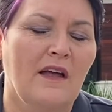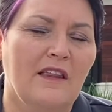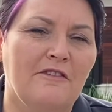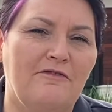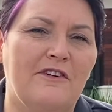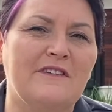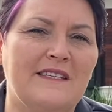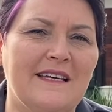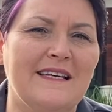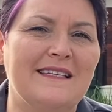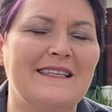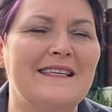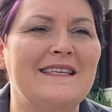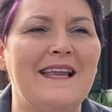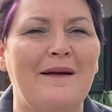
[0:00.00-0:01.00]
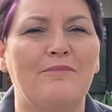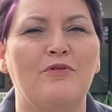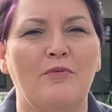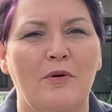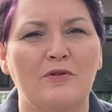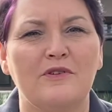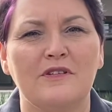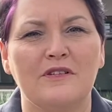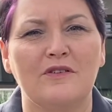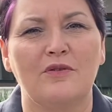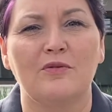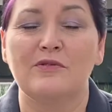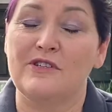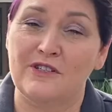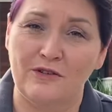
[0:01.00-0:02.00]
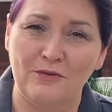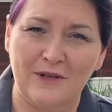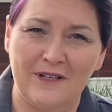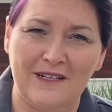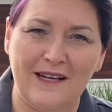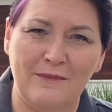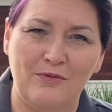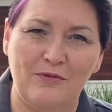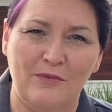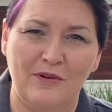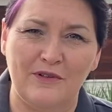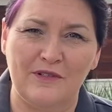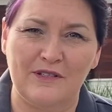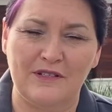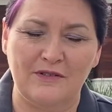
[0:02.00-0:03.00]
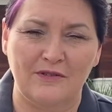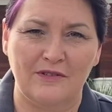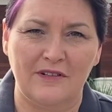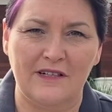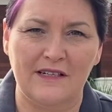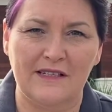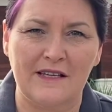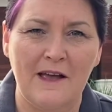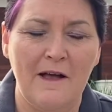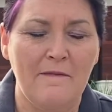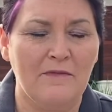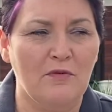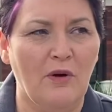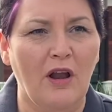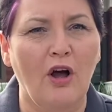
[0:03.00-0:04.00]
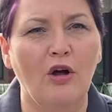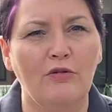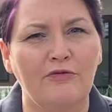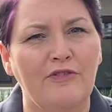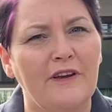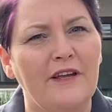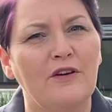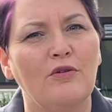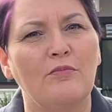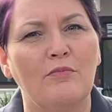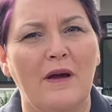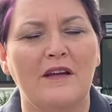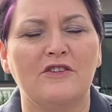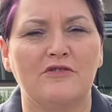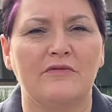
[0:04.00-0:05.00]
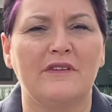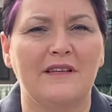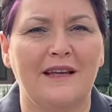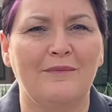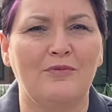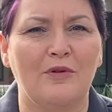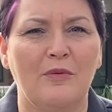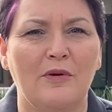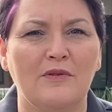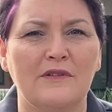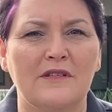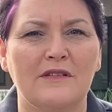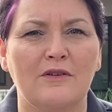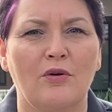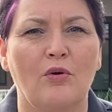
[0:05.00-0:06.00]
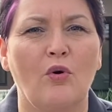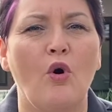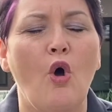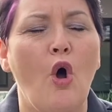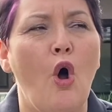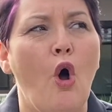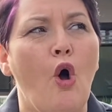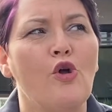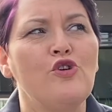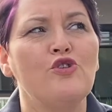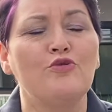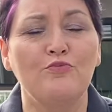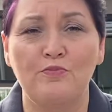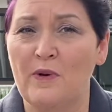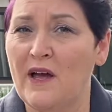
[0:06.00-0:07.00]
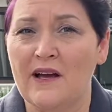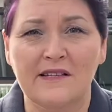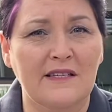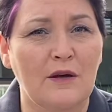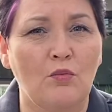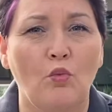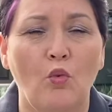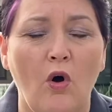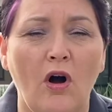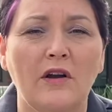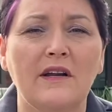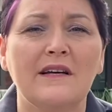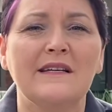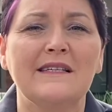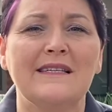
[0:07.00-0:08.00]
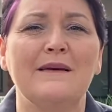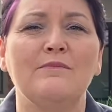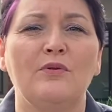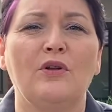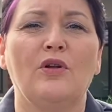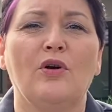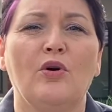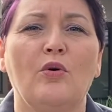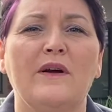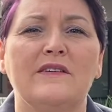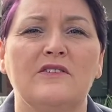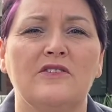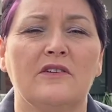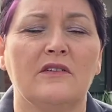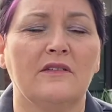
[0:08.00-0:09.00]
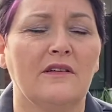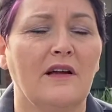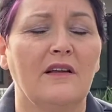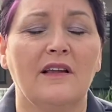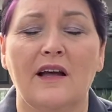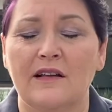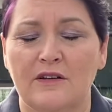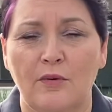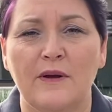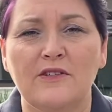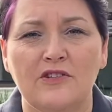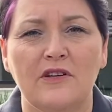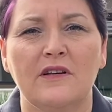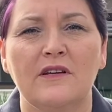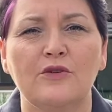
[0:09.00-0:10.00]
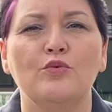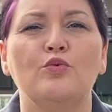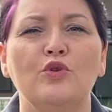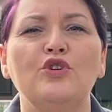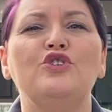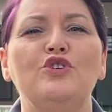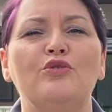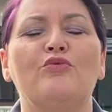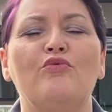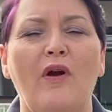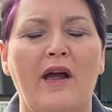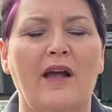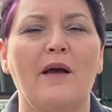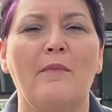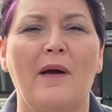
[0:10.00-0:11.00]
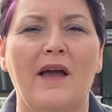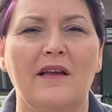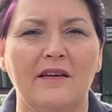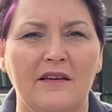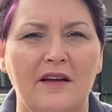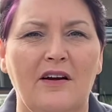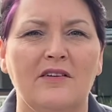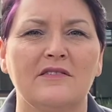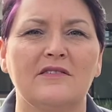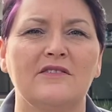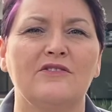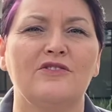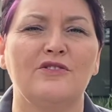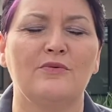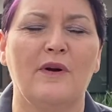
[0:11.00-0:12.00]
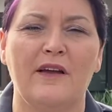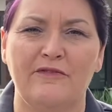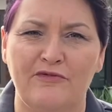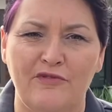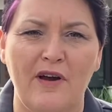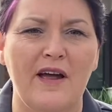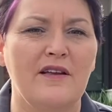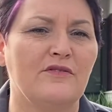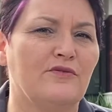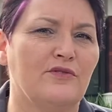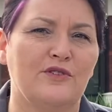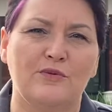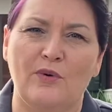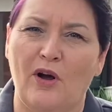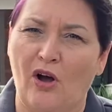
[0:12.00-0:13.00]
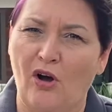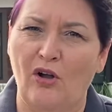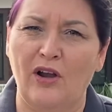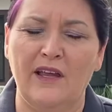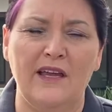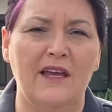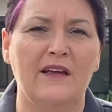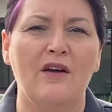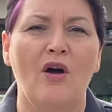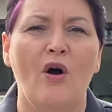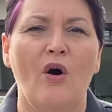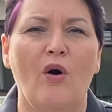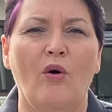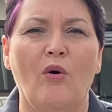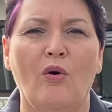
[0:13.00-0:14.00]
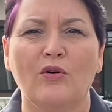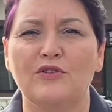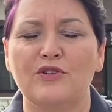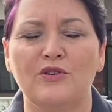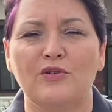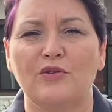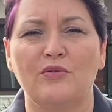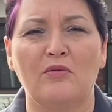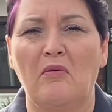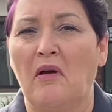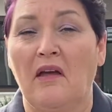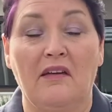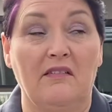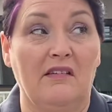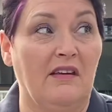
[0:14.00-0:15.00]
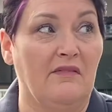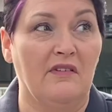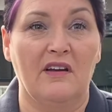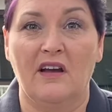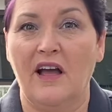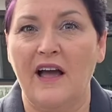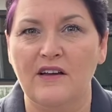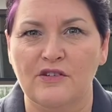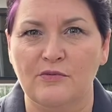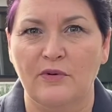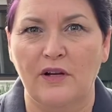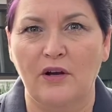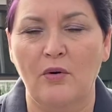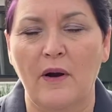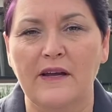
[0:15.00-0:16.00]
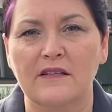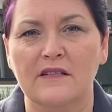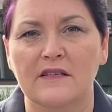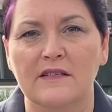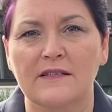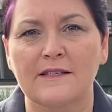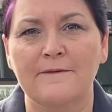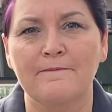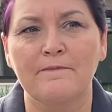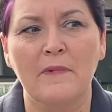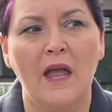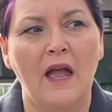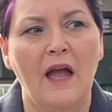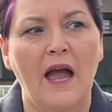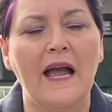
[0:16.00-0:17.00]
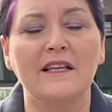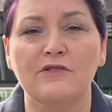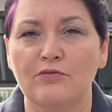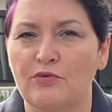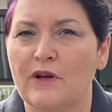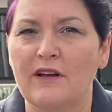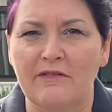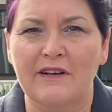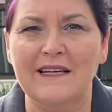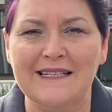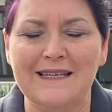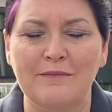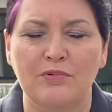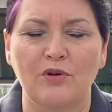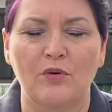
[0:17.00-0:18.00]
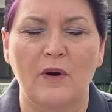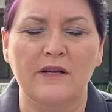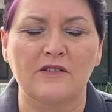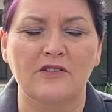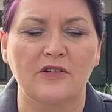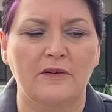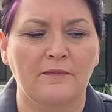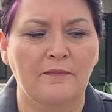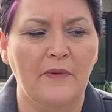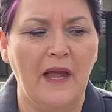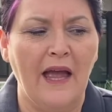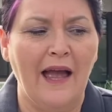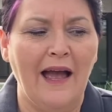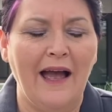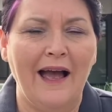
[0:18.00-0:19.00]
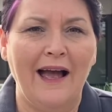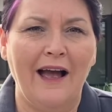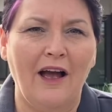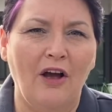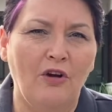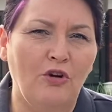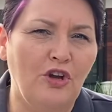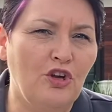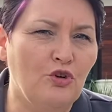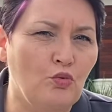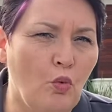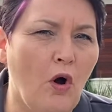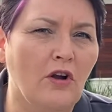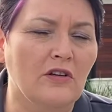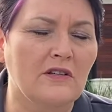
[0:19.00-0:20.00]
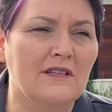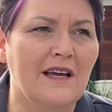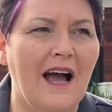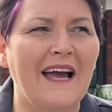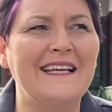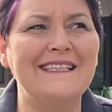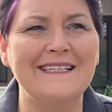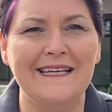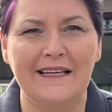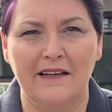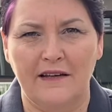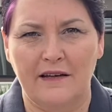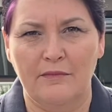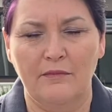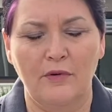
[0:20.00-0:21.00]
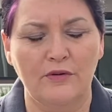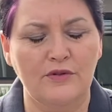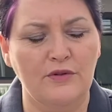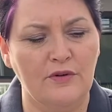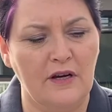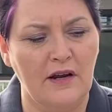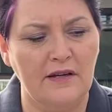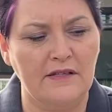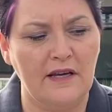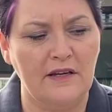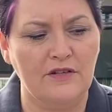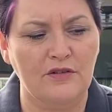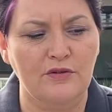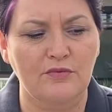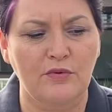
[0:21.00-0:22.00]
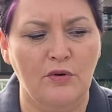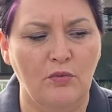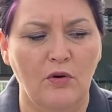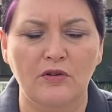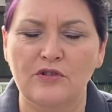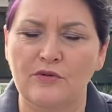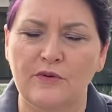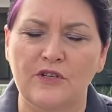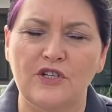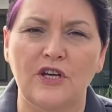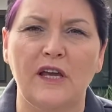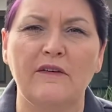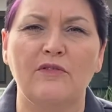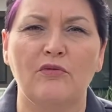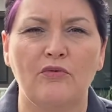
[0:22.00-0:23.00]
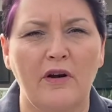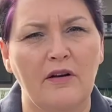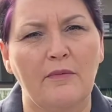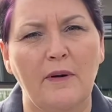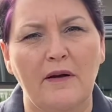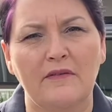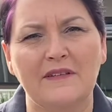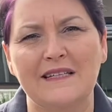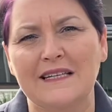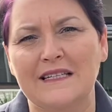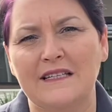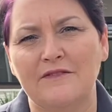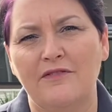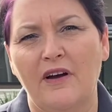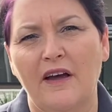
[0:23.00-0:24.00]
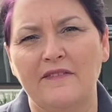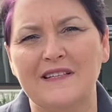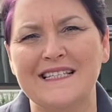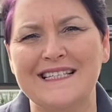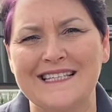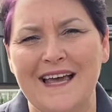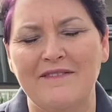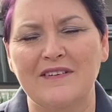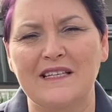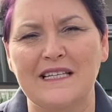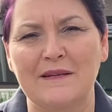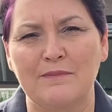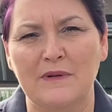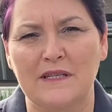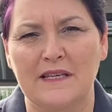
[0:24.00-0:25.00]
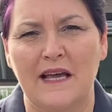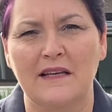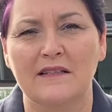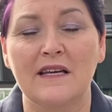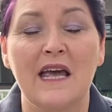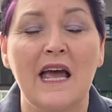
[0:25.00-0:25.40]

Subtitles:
First thing is the Net Promoter Score. Do you know what a Net Promoter Score is? Well, hopefully you'll measure in Net Promoter Score. You'd be asking one simple question, and that question is, would you recommend us to a friend or to a colleague or to even a casual acquaintance? It's a really simple question. You'd want, ideally, most organizations will want to achieve around about 65 to 70%.